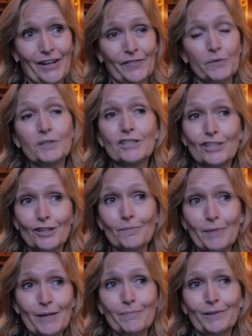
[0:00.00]
There were 2
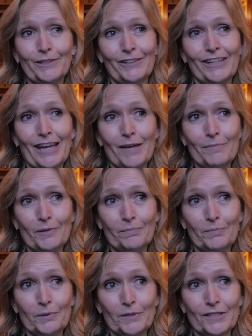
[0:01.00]
people who came on
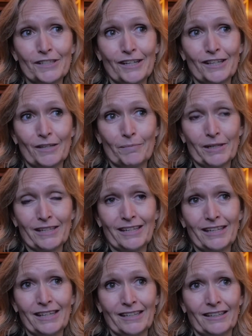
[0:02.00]
board at the
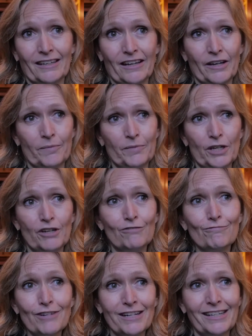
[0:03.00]
beginning who
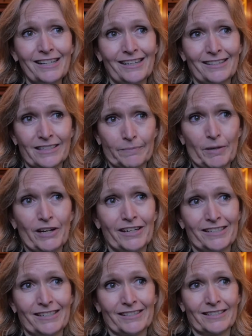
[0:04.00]
really
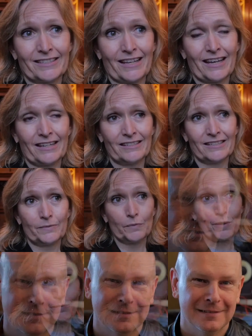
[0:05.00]
inspired us, and
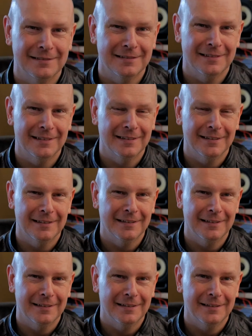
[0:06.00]
one was Philip
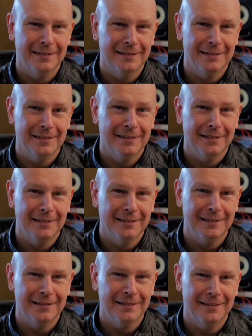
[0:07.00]
Selway, the Radiohead
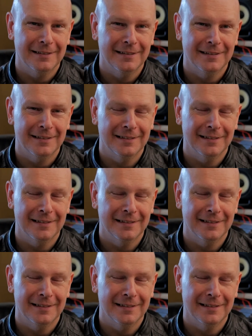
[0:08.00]
drummer, and